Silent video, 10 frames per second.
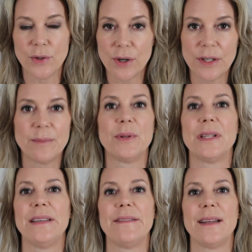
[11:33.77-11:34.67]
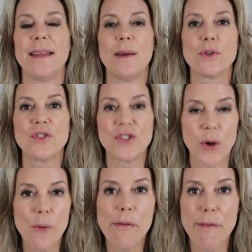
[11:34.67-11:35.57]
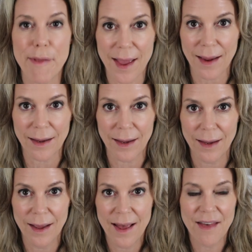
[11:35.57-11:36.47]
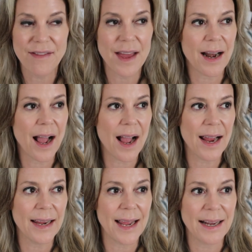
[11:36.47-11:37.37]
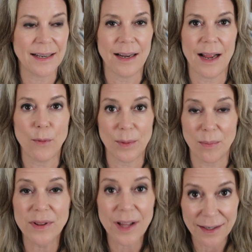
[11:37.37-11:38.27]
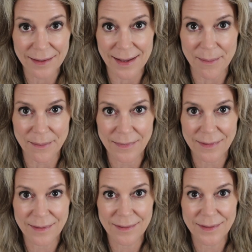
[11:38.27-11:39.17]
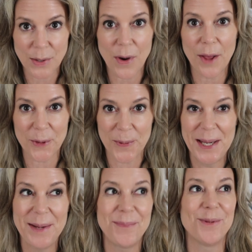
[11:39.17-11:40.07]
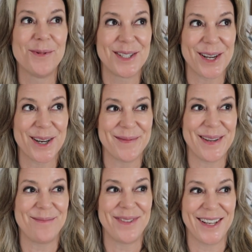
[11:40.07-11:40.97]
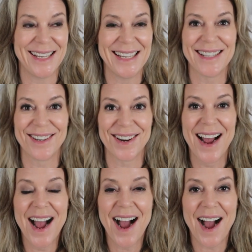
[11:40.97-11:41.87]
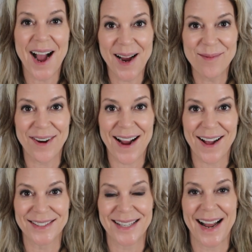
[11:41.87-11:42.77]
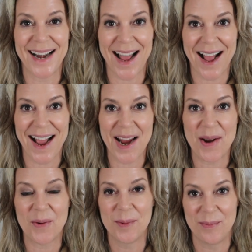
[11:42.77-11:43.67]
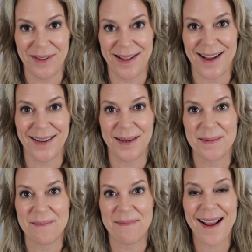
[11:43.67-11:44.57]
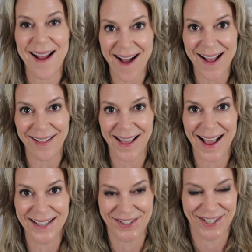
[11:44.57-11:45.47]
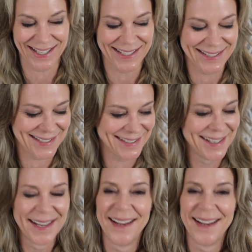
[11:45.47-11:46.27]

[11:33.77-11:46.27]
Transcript: You couldn't believe it. They were so thick that I would pluck them. So other people would talk about plucking their eyebrows, and I would pluck my eyelashes.